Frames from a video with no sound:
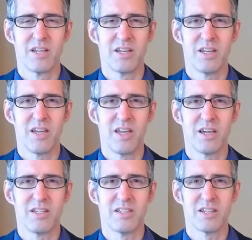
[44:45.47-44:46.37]

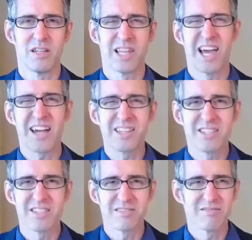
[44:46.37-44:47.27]
and uh,
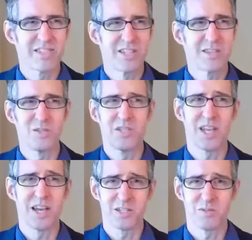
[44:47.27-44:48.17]
lacks
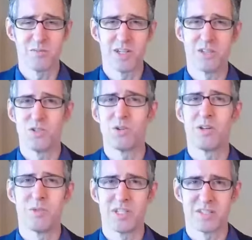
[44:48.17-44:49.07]
enthusiasm and
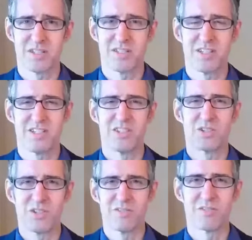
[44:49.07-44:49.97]
enjoyment. It's just sort
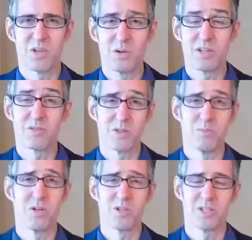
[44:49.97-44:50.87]
of going through the
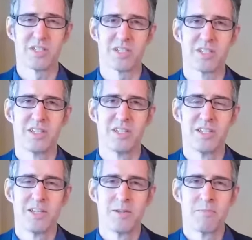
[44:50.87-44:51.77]
motions.
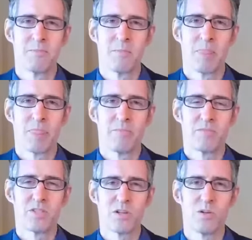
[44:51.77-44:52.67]

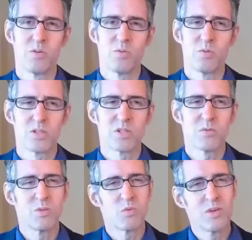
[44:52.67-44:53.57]
So, so we
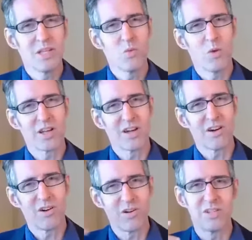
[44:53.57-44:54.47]
really want
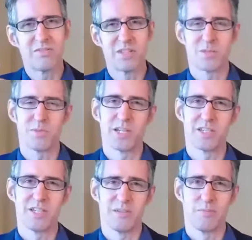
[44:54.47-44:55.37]
all of this plugged
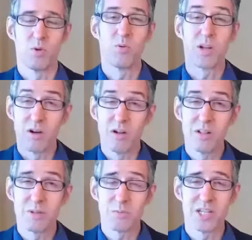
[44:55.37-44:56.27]
in. We want all of
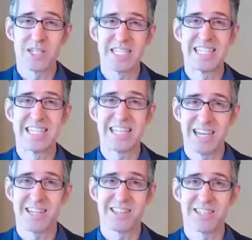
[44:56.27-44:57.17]
it plugged in
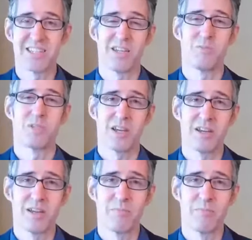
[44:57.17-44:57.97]
at the same time.